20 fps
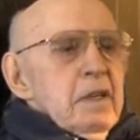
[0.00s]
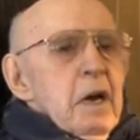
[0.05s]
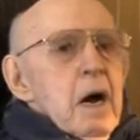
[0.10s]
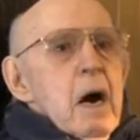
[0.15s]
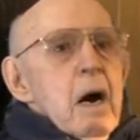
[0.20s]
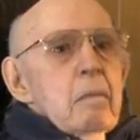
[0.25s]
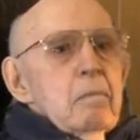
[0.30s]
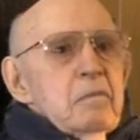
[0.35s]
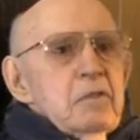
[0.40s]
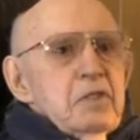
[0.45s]

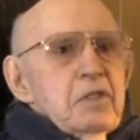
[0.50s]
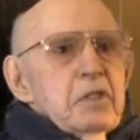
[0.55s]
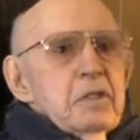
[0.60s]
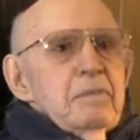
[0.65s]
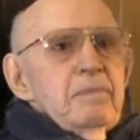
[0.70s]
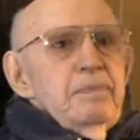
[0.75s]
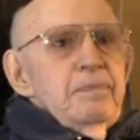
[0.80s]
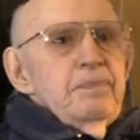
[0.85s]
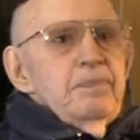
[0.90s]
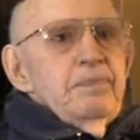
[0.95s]

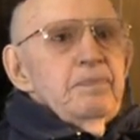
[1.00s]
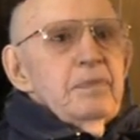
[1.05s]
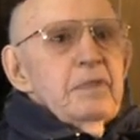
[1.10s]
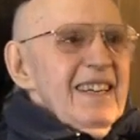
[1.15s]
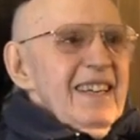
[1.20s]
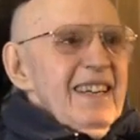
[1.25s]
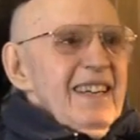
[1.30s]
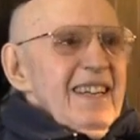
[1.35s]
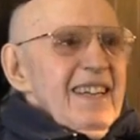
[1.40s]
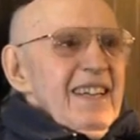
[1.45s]
Thompson.
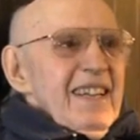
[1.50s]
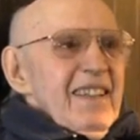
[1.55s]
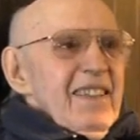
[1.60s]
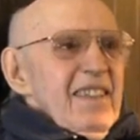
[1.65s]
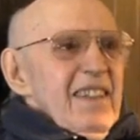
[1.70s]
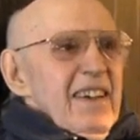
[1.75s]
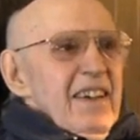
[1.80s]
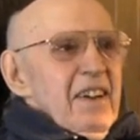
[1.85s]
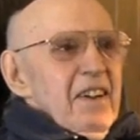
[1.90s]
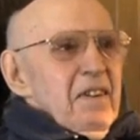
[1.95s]

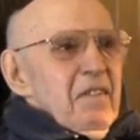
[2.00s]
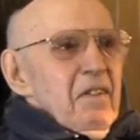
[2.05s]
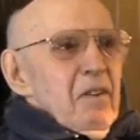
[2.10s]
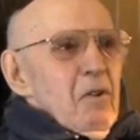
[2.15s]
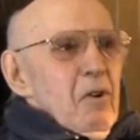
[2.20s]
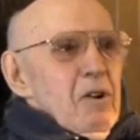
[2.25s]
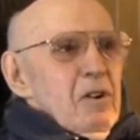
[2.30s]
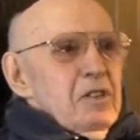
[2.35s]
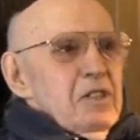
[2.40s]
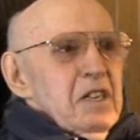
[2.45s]
Then, of
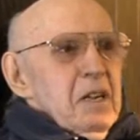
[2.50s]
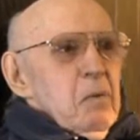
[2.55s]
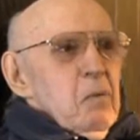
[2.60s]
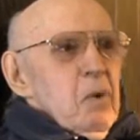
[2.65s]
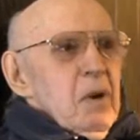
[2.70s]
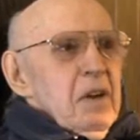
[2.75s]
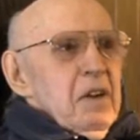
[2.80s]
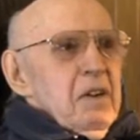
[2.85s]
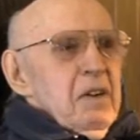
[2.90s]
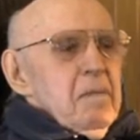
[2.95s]
course, I
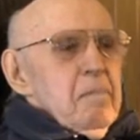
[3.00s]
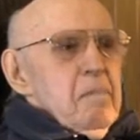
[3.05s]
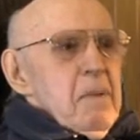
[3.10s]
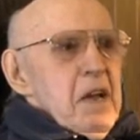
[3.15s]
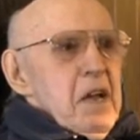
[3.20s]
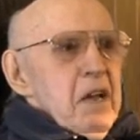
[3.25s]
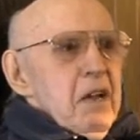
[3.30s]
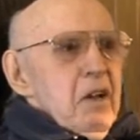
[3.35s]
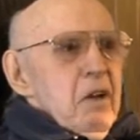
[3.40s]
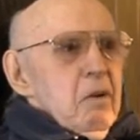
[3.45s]
went to
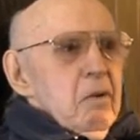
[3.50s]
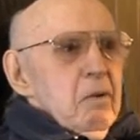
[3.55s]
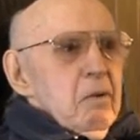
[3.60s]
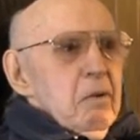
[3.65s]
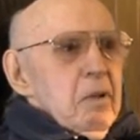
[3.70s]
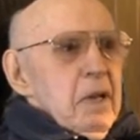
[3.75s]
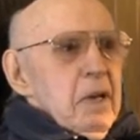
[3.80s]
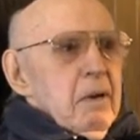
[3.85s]
Mako.